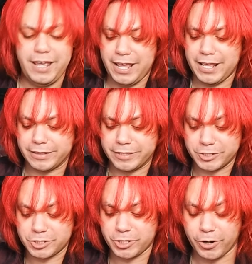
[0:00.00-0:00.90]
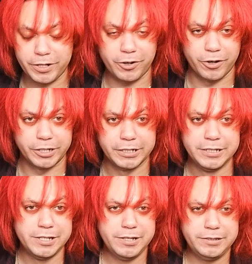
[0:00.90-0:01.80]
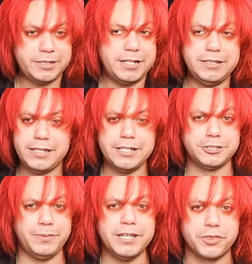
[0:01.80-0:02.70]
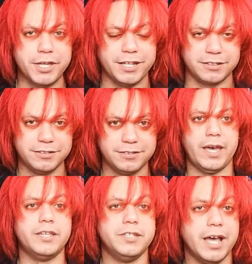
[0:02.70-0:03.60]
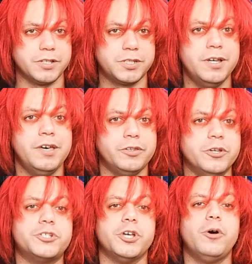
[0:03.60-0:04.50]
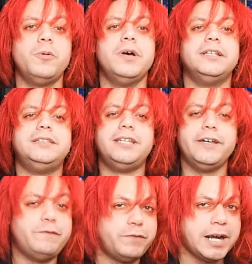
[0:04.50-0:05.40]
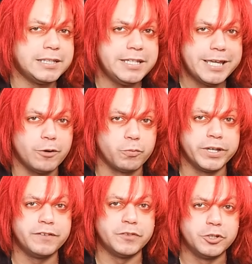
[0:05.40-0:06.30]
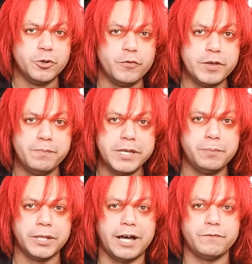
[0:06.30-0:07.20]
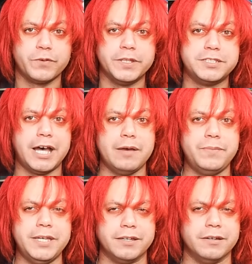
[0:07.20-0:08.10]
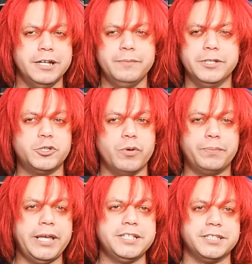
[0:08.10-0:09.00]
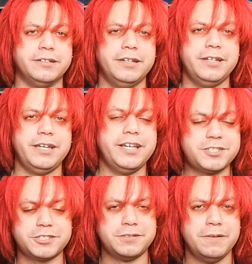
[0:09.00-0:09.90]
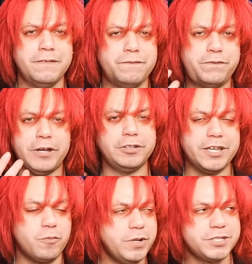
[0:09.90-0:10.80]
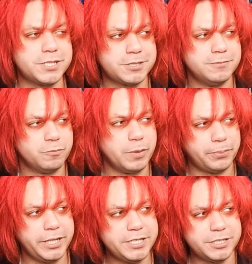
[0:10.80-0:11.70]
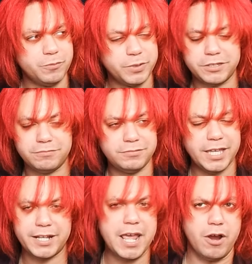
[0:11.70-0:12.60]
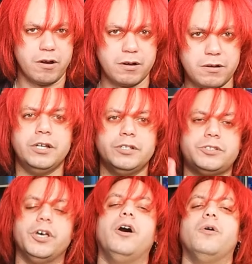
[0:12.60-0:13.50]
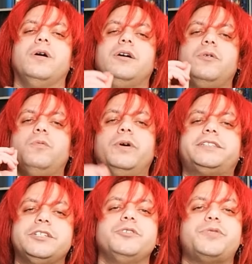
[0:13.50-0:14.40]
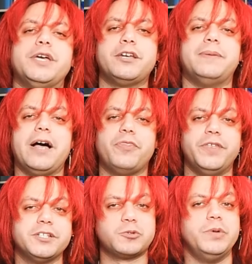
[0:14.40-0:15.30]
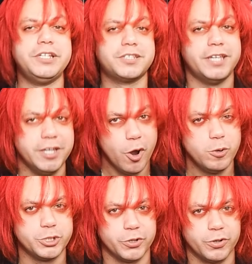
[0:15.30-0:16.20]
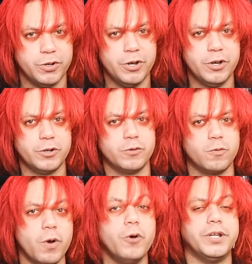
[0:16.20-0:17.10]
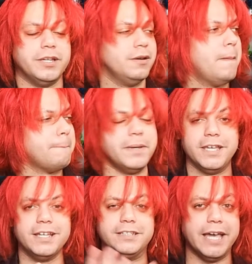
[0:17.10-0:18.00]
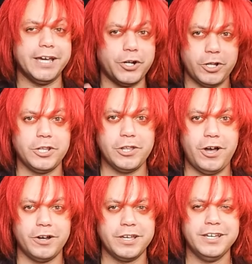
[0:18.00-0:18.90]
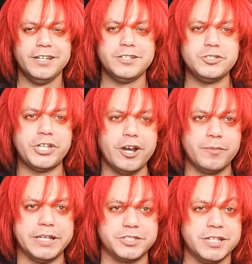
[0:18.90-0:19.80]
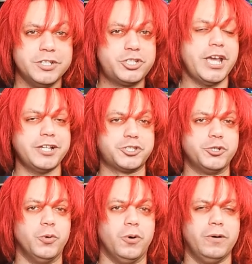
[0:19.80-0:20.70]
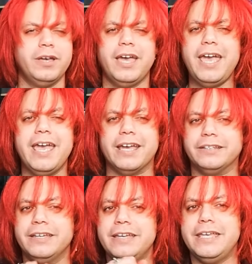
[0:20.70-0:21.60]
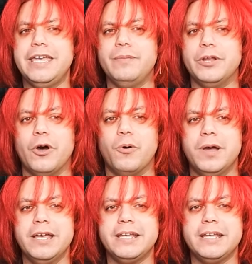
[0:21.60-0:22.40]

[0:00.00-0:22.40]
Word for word: And this current arc didn't need to be a thing. And yes, the show did finally get rid of the goofy B-plot for the time being, but to replace it, it just felt like we just replaced it with dead air. So, what did you think about this week's King-Ohger, Grody being dead all along, Jeremy's chest jewel, and Himeno